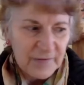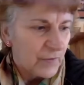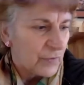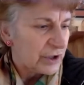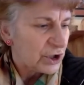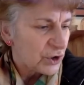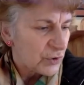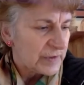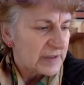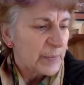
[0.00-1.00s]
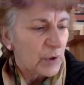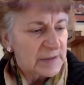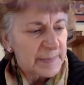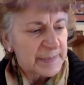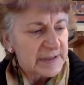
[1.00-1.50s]
for insurance
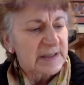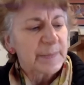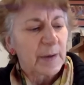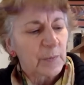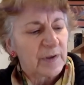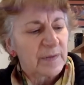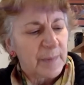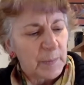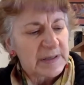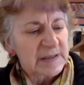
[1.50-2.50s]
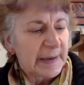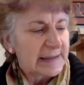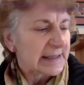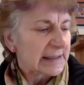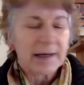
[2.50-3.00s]
purposes, but with members
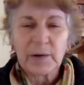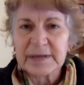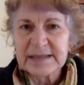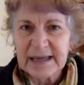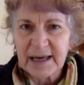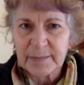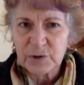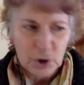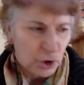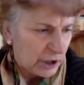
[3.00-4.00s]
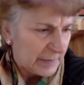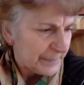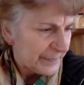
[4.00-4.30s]
basically on the same journey.